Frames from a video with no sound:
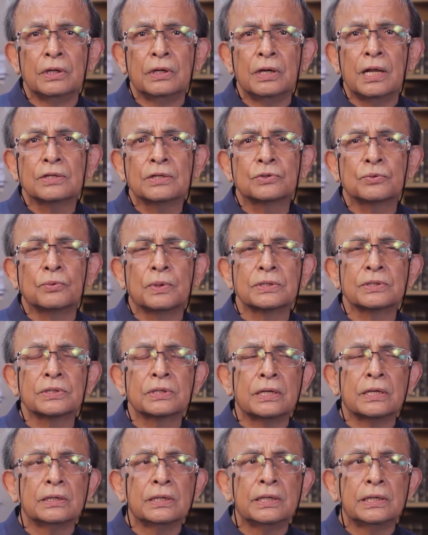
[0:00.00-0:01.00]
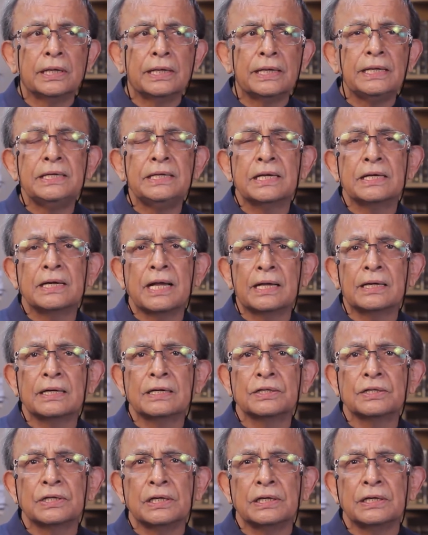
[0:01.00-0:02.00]
last was Indian Iron
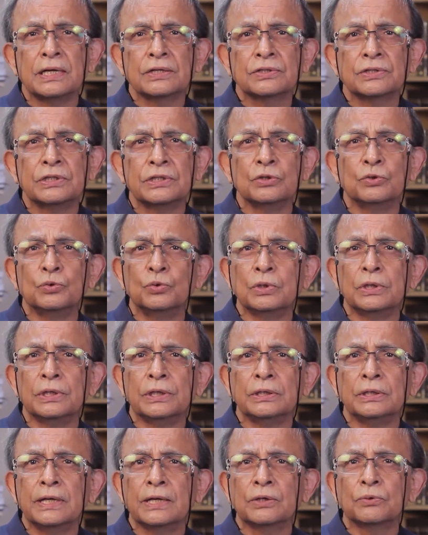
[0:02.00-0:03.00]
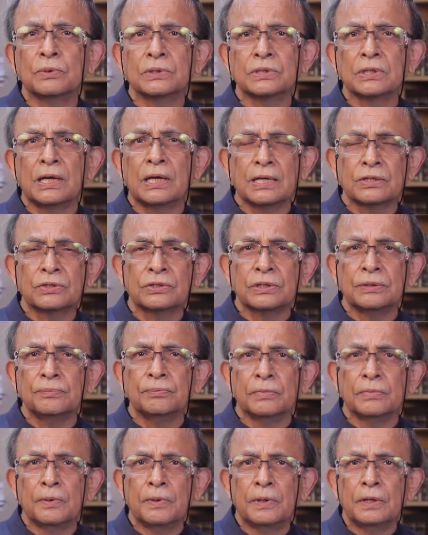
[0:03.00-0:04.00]
and Steel Industry in Kutli. That was the last
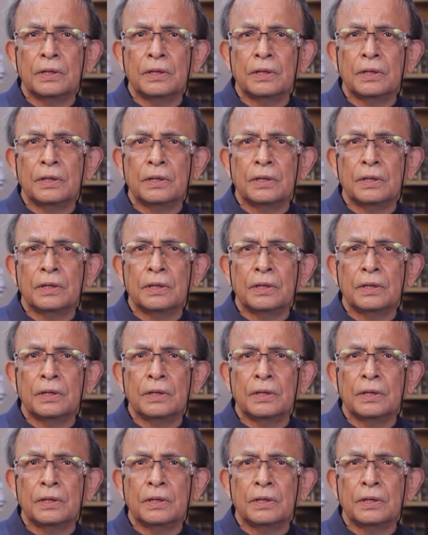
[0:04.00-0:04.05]
team,